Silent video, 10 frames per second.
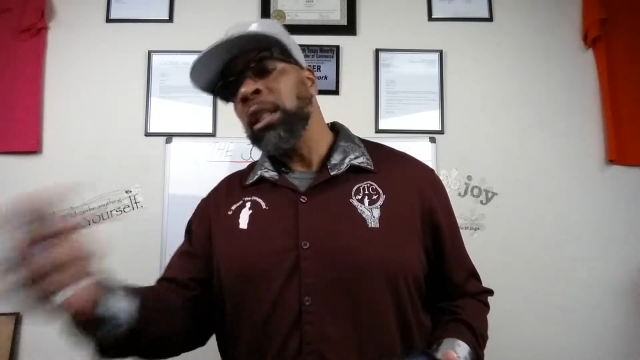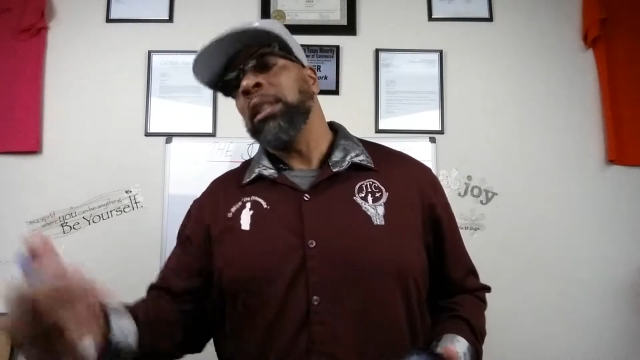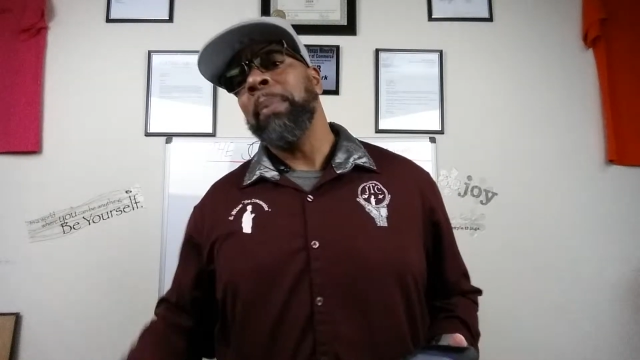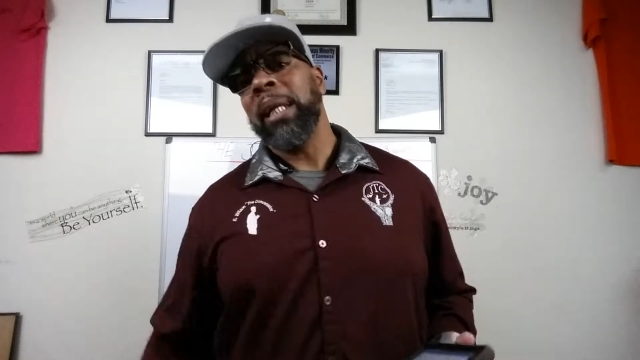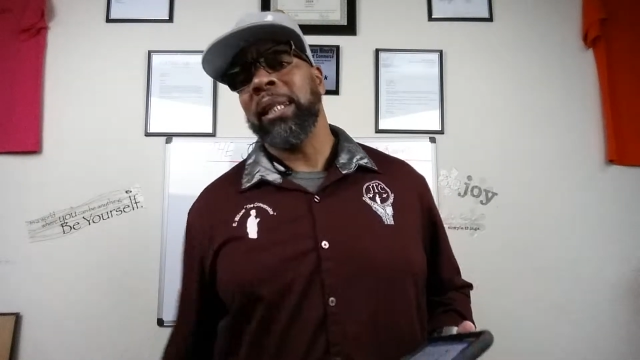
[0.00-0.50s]

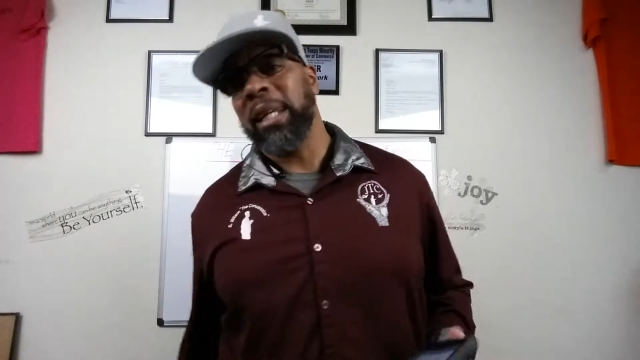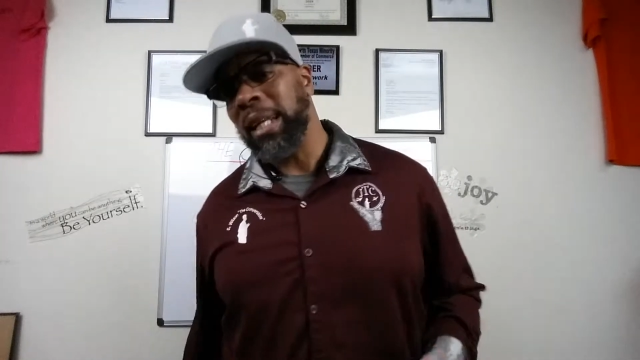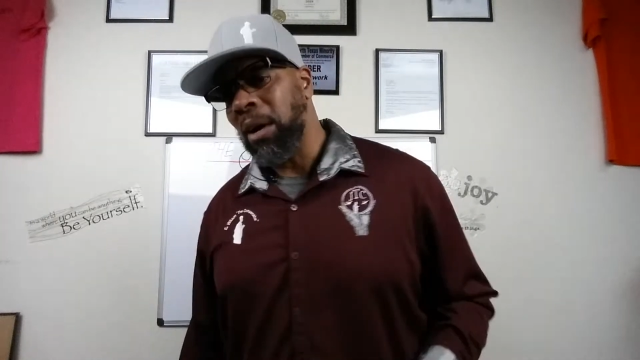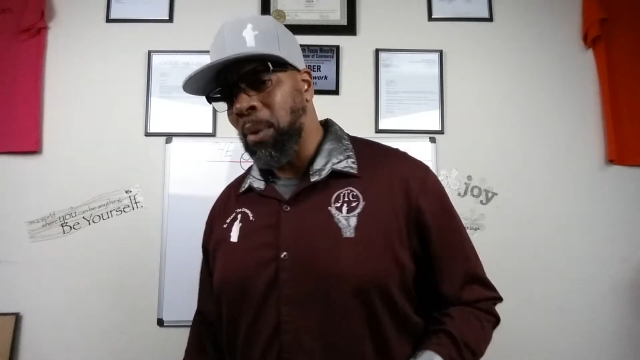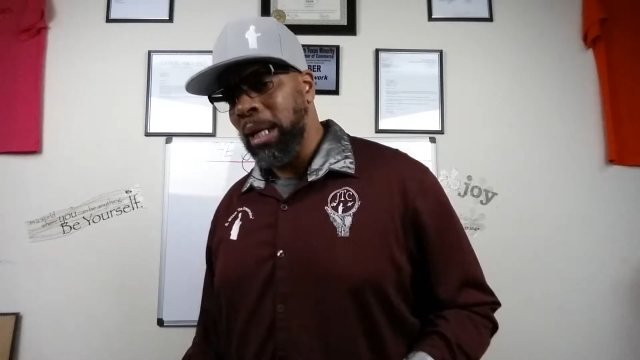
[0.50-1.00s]
doesn't mean that they're
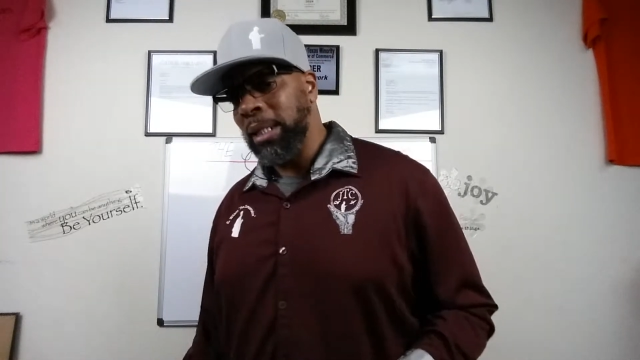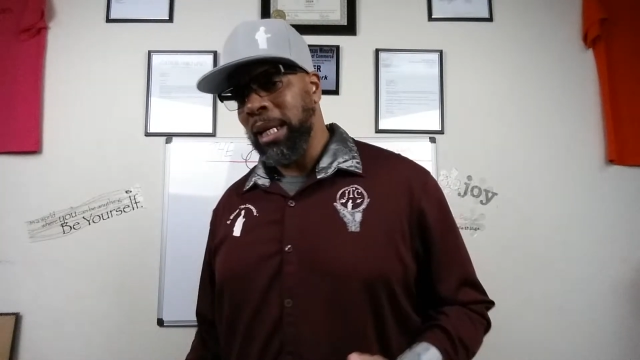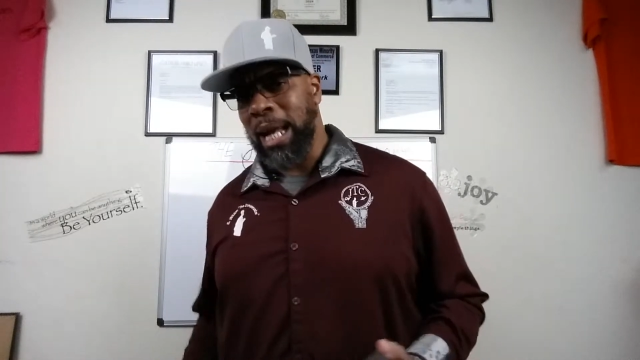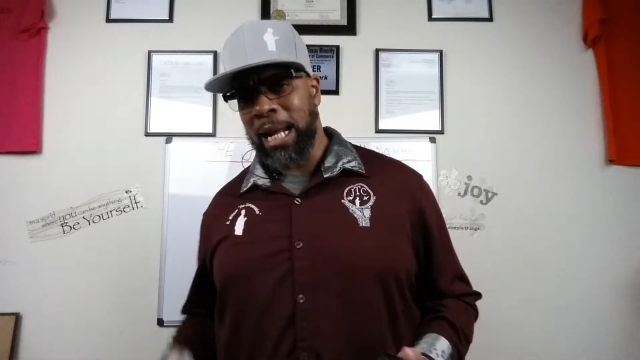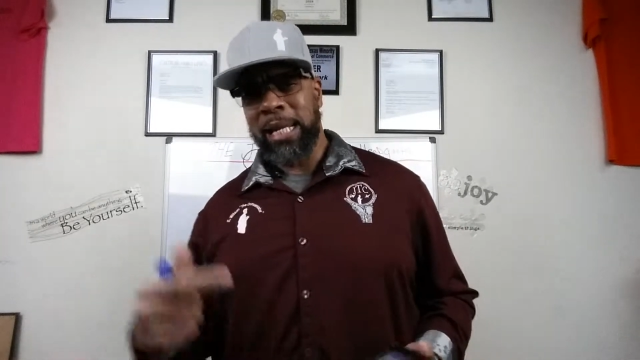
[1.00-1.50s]
not
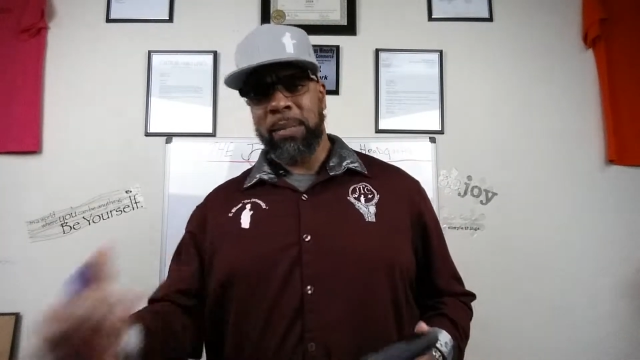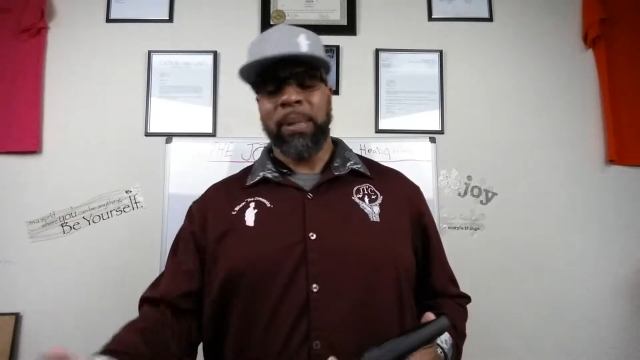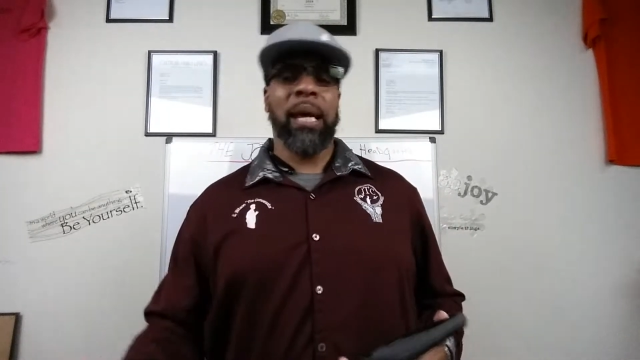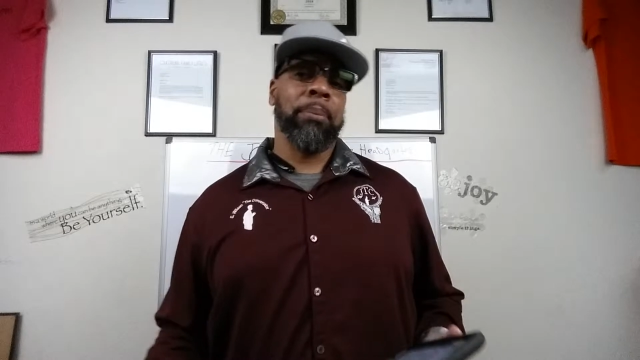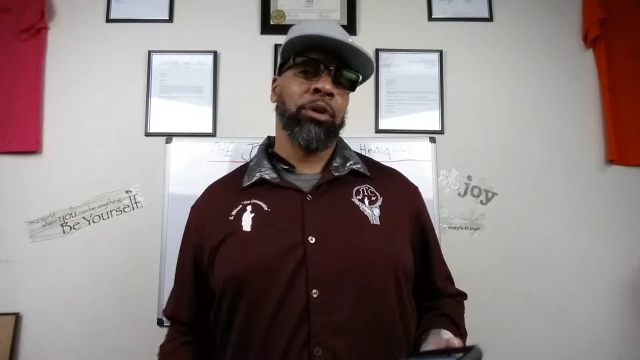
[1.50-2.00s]
watching. And I need to
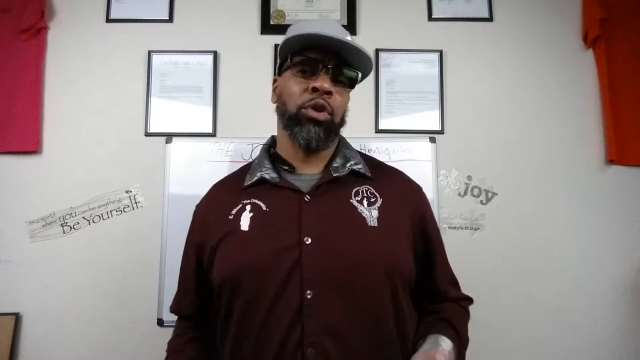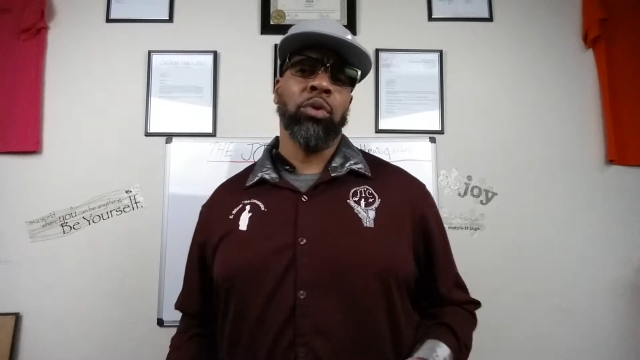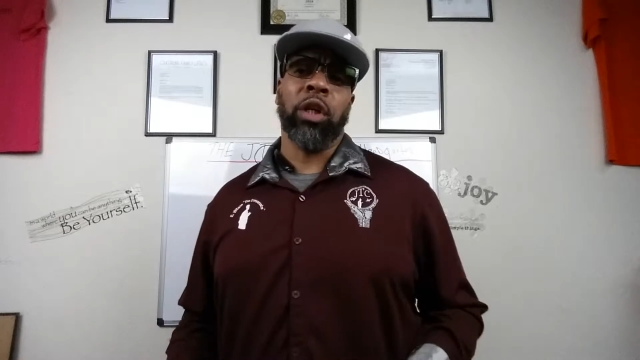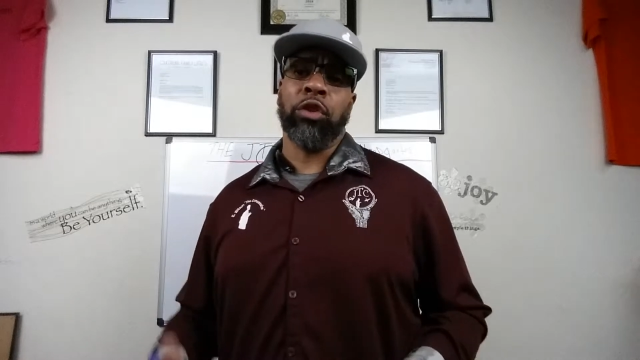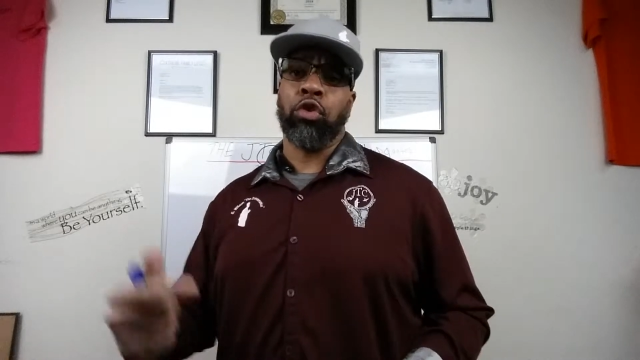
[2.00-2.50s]
be able
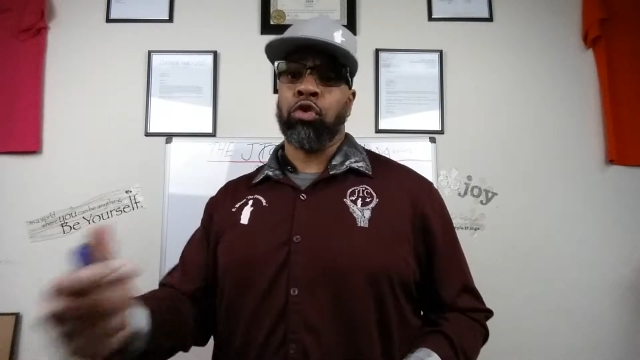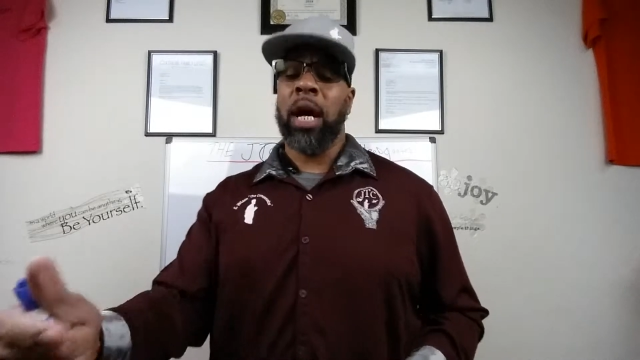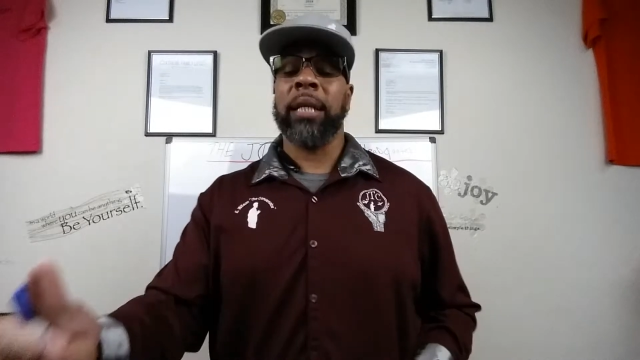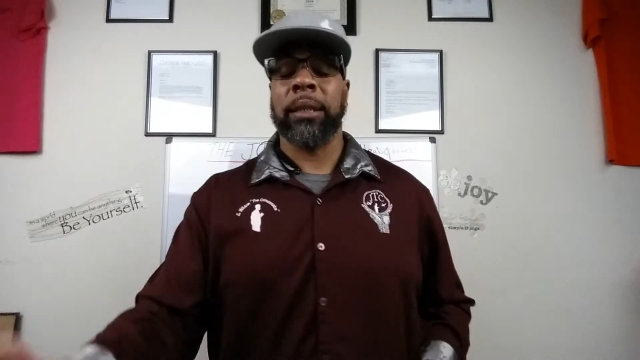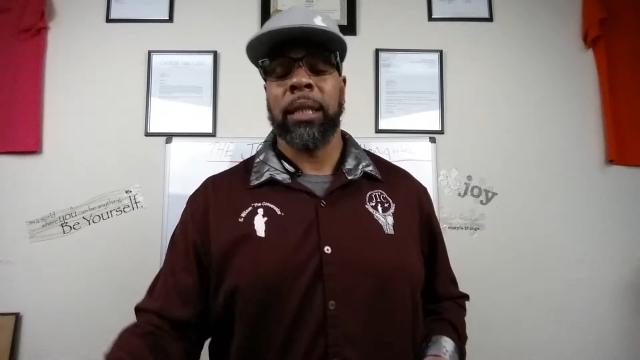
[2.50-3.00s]
to
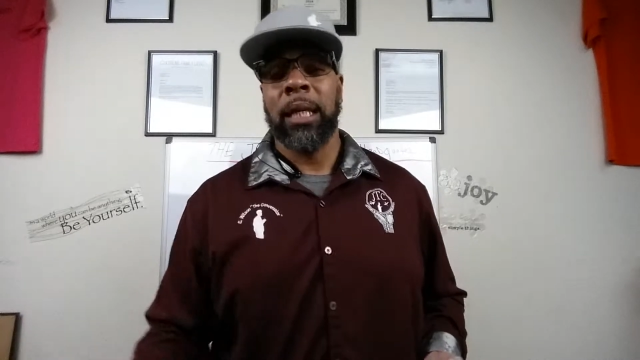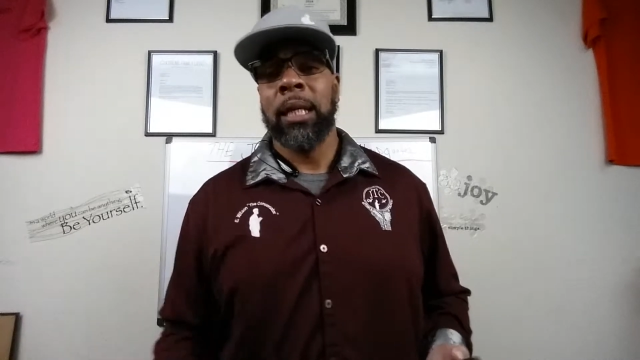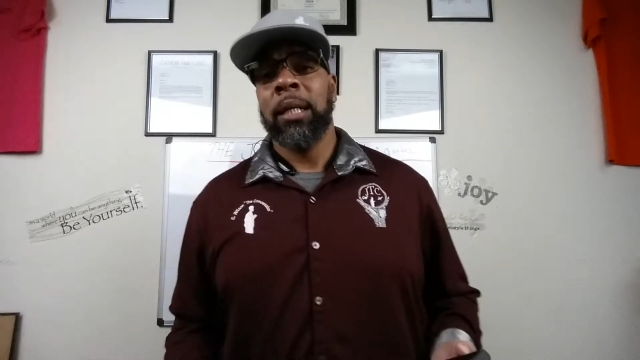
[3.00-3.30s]
address